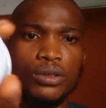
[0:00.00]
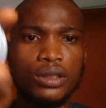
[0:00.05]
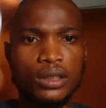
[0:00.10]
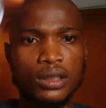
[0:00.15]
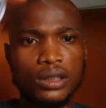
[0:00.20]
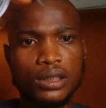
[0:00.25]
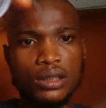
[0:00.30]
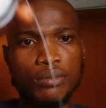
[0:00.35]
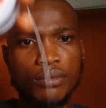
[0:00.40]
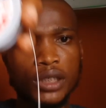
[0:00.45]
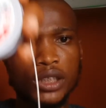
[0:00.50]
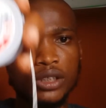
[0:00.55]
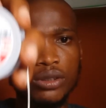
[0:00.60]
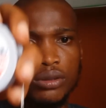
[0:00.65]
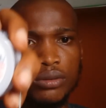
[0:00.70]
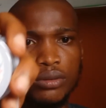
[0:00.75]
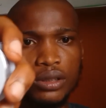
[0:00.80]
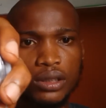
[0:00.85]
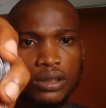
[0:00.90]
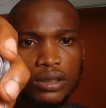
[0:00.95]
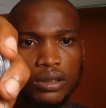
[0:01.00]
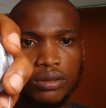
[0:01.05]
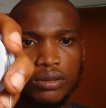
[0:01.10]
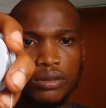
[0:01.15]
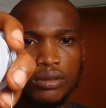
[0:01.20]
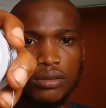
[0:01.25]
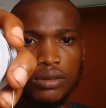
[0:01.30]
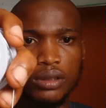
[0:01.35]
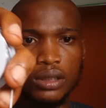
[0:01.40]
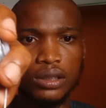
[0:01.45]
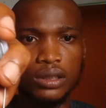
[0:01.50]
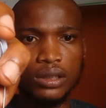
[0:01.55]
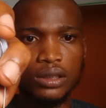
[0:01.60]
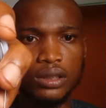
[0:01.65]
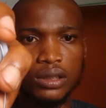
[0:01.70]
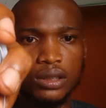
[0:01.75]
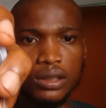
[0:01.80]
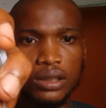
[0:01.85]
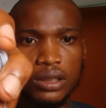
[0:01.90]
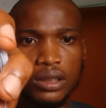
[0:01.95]
It might not look at it.
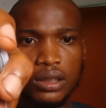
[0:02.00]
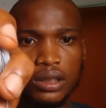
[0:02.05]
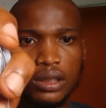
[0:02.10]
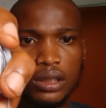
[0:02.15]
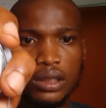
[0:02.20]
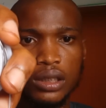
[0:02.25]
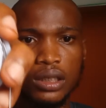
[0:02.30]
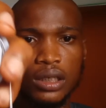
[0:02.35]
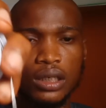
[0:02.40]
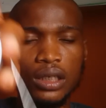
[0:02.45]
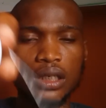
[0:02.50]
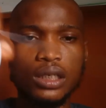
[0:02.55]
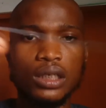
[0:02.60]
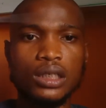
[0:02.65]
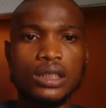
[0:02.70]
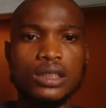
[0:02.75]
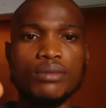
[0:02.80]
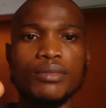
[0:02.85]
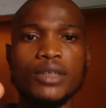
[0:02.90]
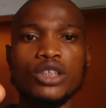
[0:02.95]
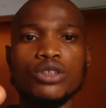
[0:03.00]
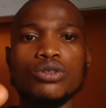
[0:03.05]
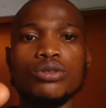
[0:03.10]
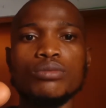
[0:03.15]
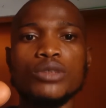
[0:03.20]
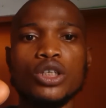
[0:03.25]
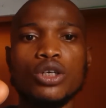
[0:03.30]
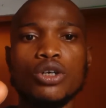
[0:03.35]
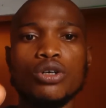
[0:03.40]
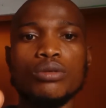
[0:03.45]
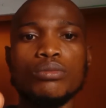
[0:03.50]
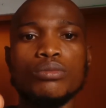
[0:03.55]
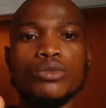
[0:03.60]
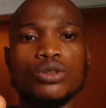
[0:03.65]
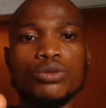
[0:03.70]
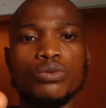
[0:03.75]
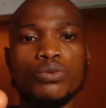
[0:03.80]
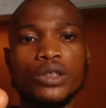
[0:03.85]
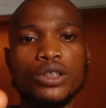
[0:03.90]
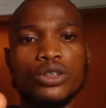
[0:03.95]
It might not be
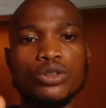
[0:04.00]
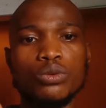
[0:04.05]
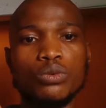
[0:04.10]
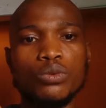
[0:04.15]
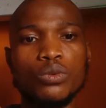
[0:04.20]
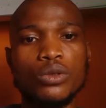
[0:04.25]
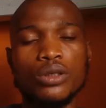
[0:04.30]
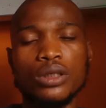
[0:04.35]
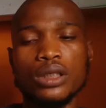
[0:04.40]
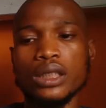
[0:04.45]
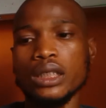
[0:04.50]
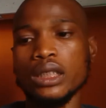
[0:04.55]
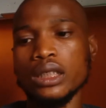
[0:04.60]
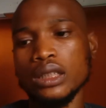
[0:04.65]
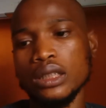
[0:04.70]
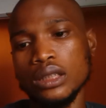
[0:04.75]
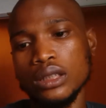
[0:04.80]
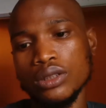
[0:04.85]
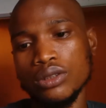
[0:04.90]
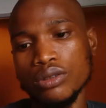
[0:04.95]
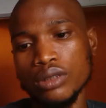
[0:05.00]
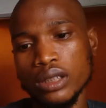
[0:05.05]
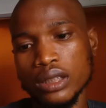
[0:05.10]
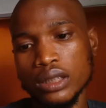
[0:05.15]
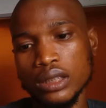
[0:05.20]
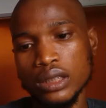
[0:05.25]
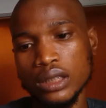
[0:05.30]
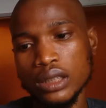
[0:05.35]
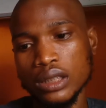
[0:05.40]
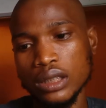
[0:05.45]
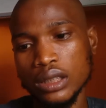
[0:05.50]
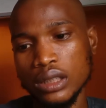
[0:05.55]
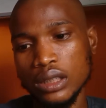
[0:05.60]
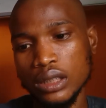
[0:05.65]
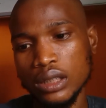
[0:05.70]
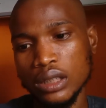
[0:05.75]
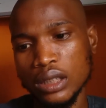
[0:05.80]
common where you work, and you can see